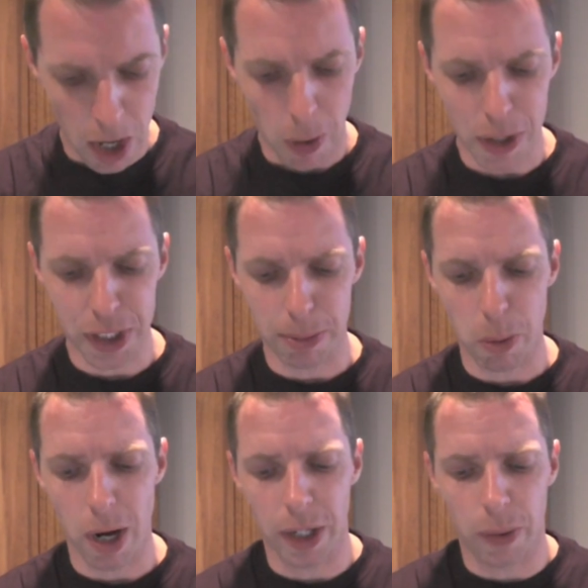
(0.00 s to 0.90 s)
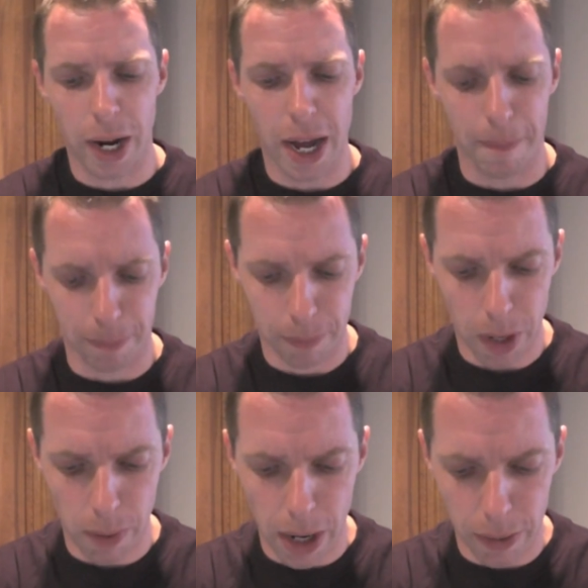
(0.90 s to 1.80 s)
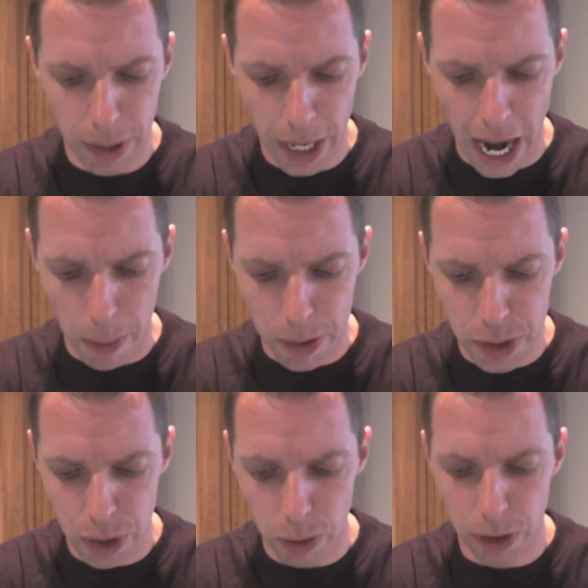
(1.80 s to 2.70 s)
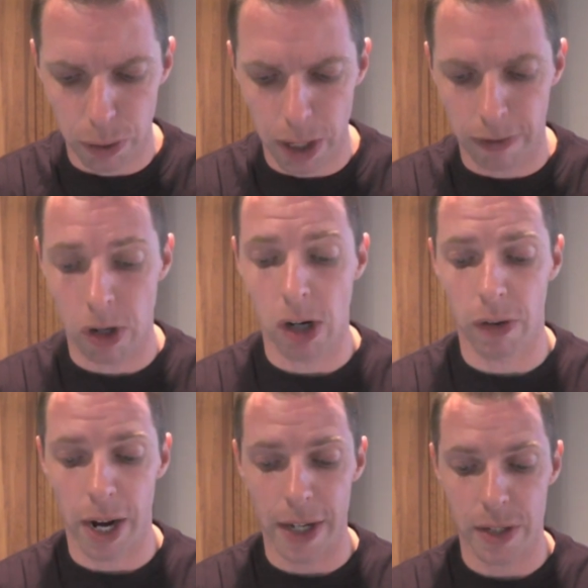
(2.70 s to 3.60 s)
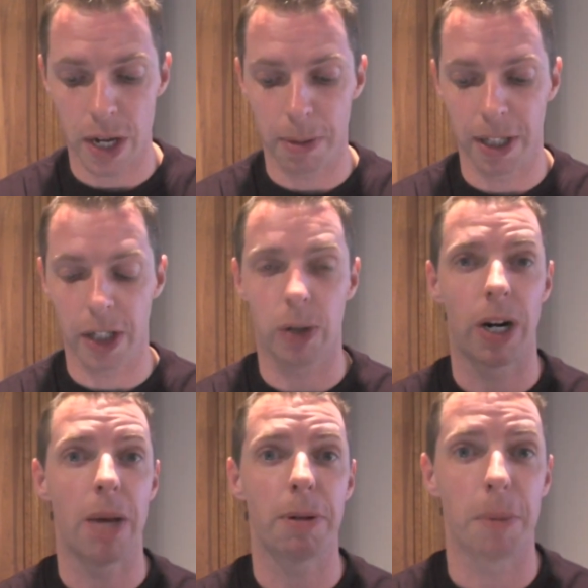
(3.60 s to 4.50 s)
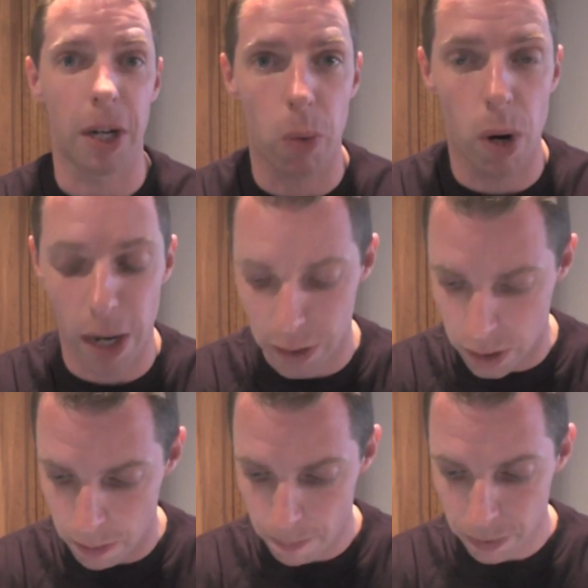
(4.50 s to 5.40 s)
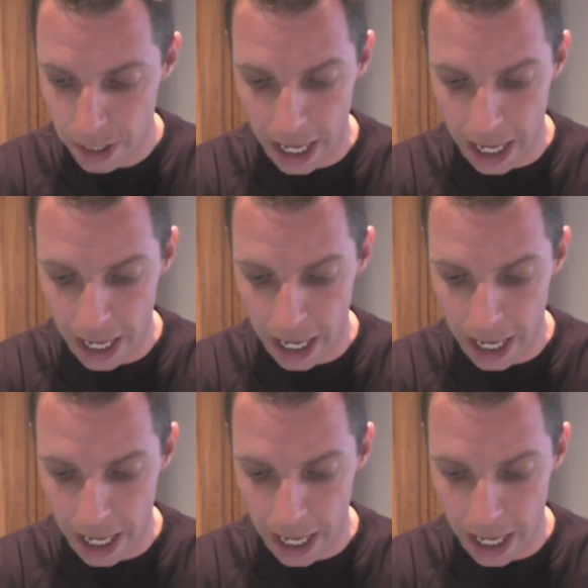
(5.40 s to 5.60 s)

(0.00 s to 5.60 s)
Question number one, Graeme. Around hour 2 or 3 of long rides, I begin to cramp in my quads,